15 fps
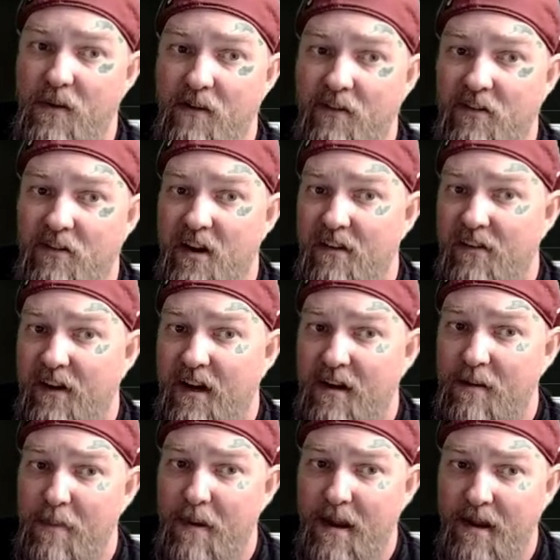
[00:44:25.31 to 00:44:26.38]
You have a chance to
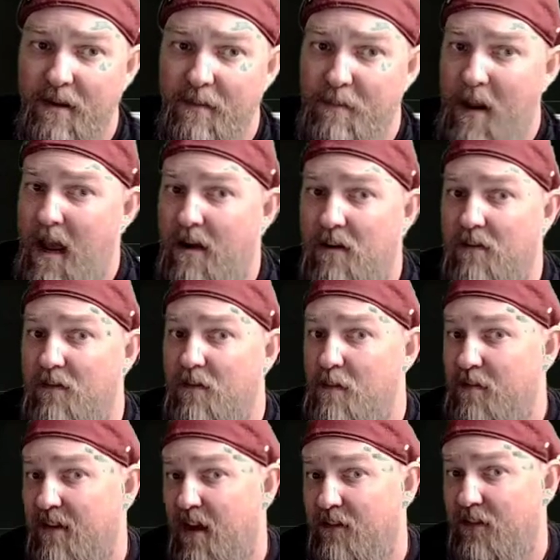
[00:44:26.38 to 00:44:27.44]
get a pattern
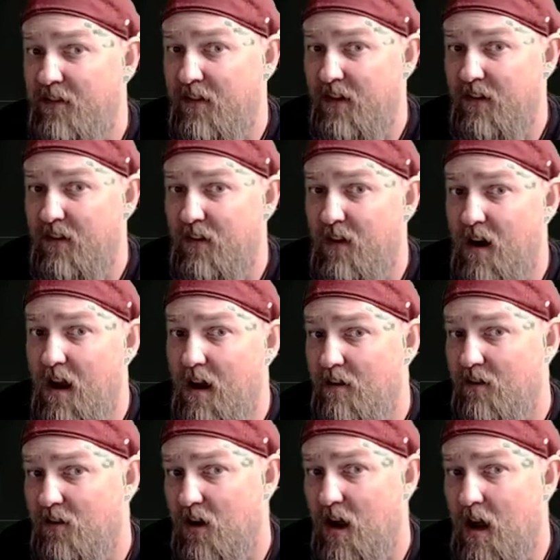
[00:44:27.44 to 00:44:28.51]
from salvaging the
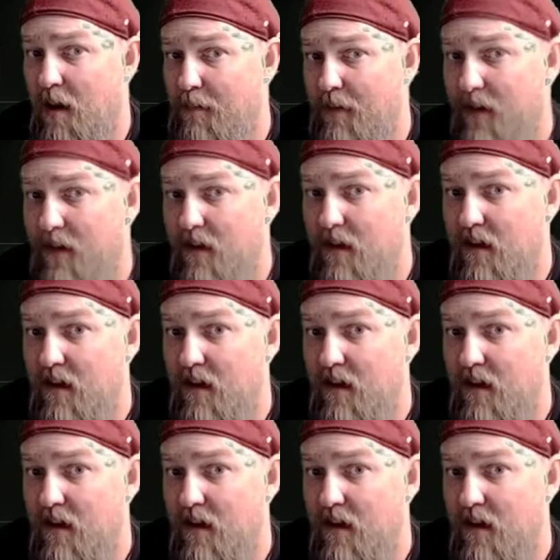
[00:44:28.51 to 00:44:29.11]
drop.